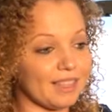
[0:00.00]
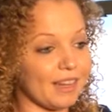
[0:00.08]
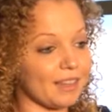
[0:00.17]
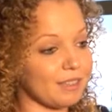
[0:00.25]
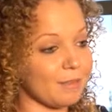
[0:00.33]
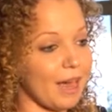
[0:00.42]

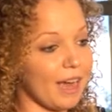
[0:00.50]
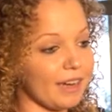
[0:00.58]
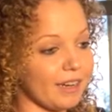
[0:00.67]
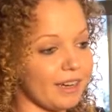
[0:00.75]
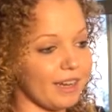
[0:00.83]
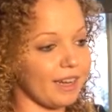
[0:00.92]
seconds
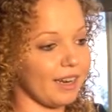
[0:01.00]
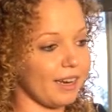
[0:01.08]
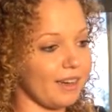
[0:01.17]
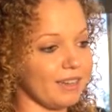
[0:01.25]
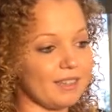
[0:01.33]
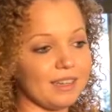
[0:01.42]
matter,
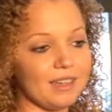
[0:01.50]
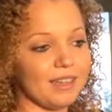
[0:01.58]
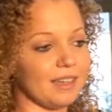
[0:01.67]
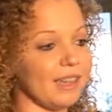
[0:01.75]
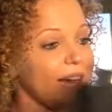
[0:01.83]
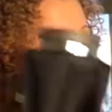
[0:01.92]
and
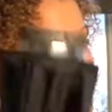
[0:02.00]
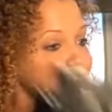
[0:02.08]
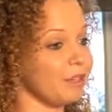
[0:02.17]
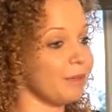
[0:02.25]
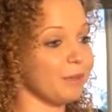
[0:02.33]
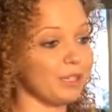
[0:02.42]
that's
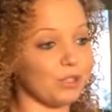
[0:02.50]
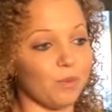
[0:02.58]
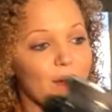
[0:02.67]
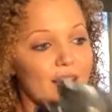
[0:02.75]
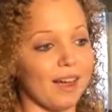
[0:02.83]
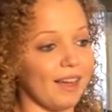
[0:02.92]
pretty much
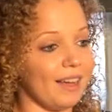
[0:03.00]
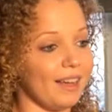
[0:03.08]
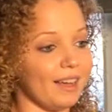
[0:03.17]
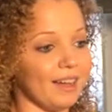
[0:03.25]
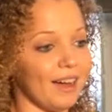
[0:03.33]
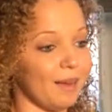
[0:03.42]

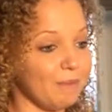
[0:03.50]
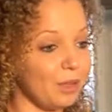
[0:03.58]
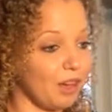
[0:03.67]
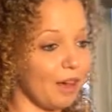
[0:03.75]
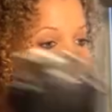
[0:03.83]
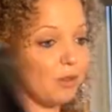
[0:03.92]
why
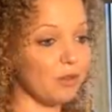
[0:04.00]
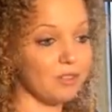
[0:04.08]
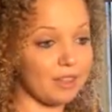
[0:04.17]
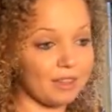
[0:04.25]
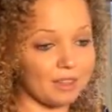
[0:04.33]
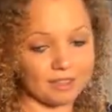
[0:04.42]
I'm
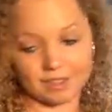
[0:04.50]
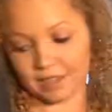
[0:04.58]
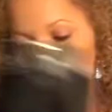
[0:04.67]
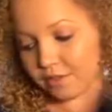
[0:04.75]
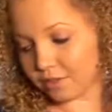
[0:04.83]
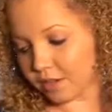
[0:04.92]
using this
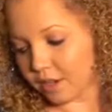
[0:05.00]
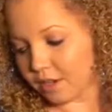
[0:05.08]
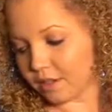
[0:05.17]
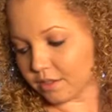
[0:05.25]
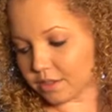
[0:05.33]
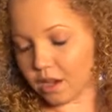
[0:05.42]
stuff.
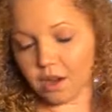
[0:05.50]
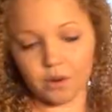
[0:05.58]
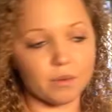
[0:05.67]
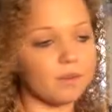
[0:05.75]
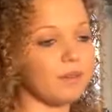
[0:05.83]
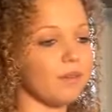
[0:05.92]

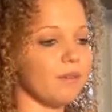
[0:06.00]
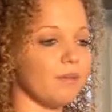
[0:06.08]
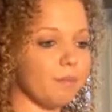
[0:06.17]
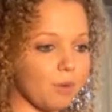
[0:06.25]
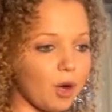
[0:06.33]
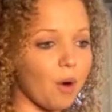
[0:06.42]
So
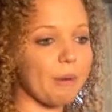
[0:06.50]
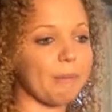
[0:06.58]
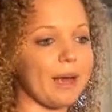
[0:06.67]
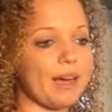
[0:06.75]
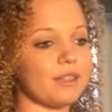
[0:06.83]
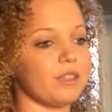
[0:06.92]

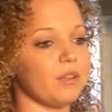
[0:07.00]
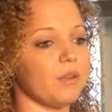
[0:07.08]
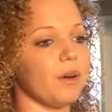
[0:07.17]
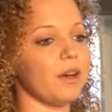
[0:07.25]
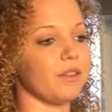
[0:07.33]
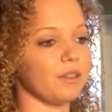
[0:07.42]
going back
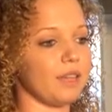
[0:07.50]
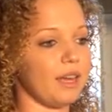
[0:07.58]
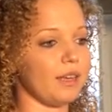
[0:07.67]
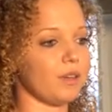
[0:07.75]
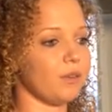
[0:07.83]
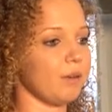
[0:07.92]
to other
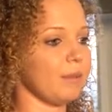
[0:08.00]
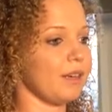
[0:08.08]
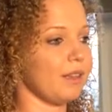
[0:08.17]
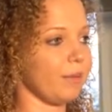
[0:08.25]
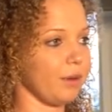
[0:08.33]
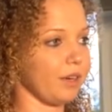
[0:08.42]
lighting
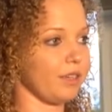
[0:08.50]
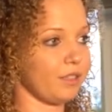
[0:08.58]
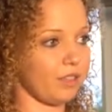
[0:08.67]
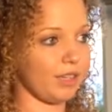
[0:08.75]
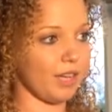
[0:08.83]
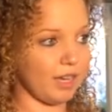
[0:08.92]
equipment, and then we're going to
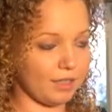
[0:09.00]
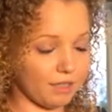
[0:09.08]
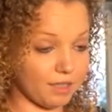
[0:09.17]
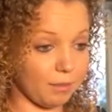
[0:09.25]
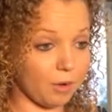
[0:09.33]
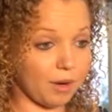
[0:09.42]
start getting
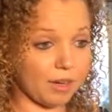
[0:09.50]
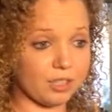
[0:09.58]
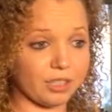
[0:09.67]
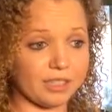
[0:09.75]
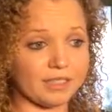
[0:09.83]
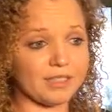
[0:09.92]
to some
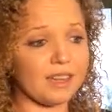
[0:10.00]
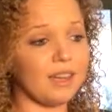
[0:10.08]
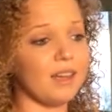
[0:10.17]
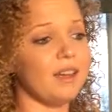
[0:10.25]
questions.